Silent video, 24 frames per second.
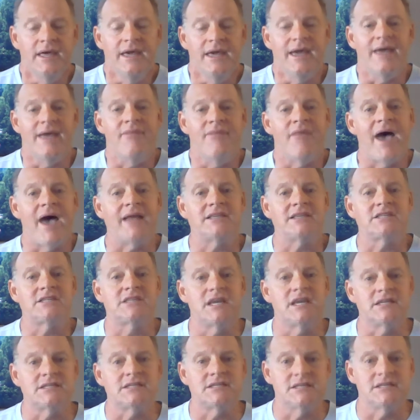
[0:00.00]
And that
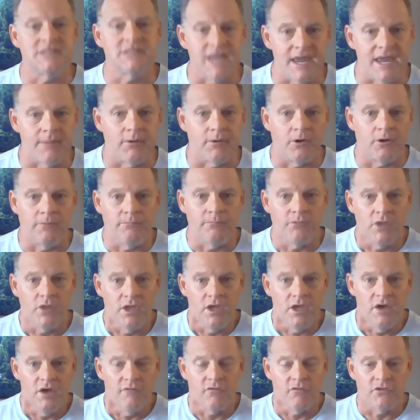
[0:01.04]
sets the table
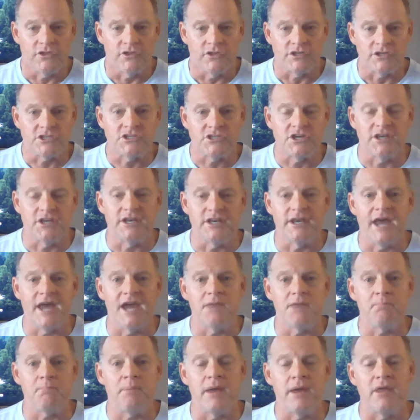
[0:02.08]
for the Sunday
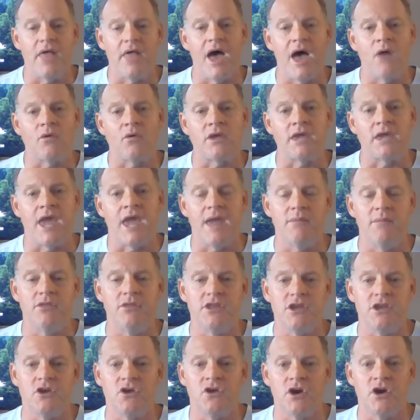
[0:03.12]
night bailout game of
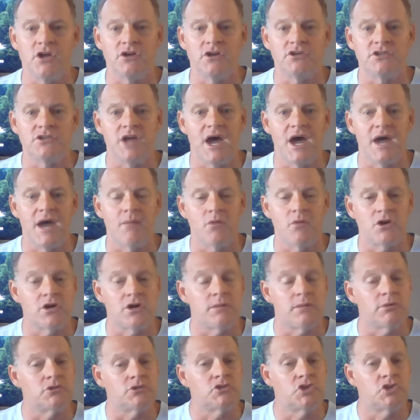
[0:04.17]
the year. 100-dime winner
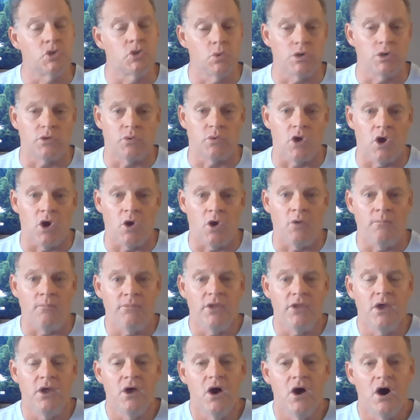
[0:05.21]
number 2 in a
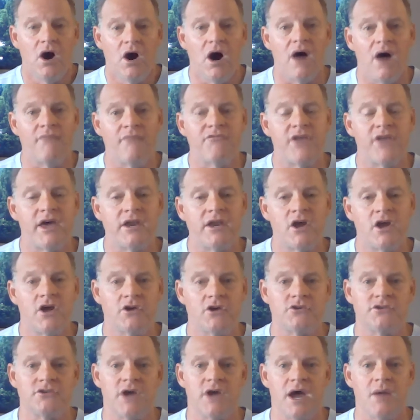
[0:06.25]
row off that
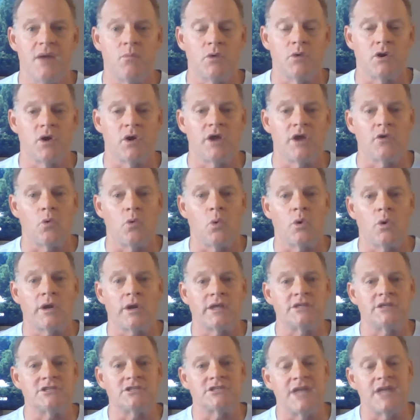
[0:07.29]
100-dime winner on
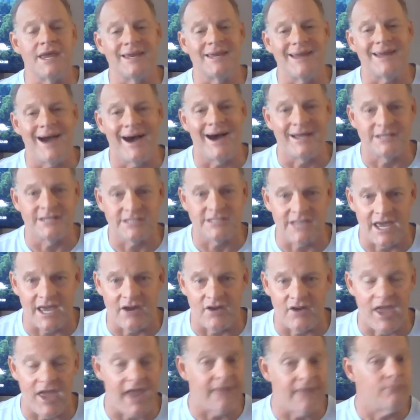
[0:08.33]
Oregon State on
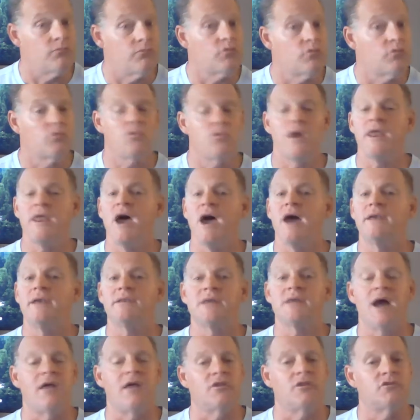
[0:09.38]
Saturday. Hey, red hot
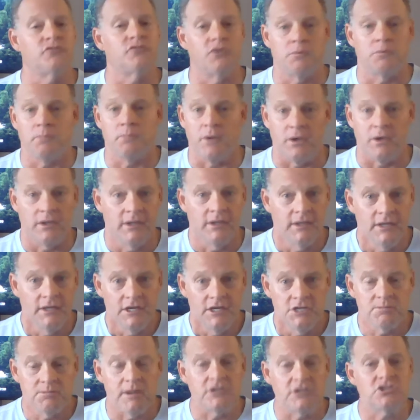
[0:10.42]
in college football,
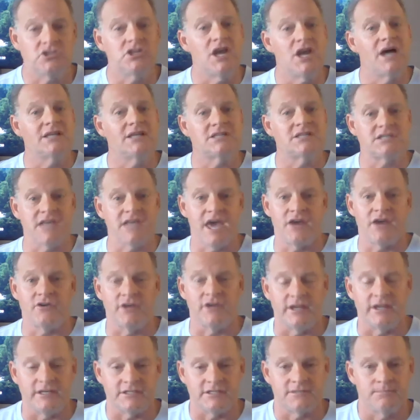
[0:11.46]
especially on
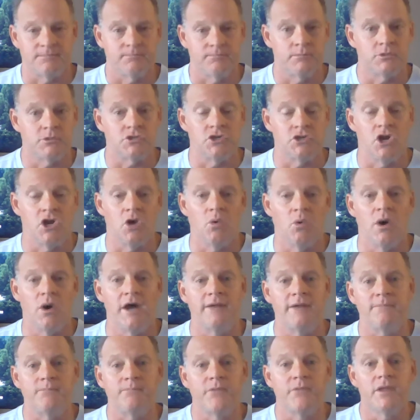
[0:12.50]
Saturdays. But you know
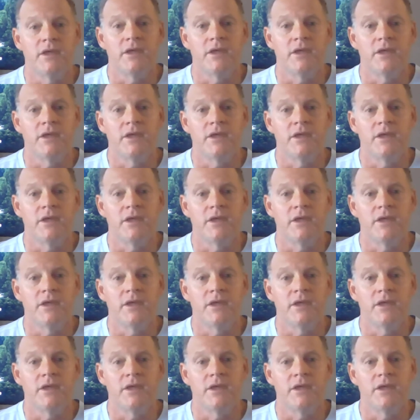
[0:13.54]
what?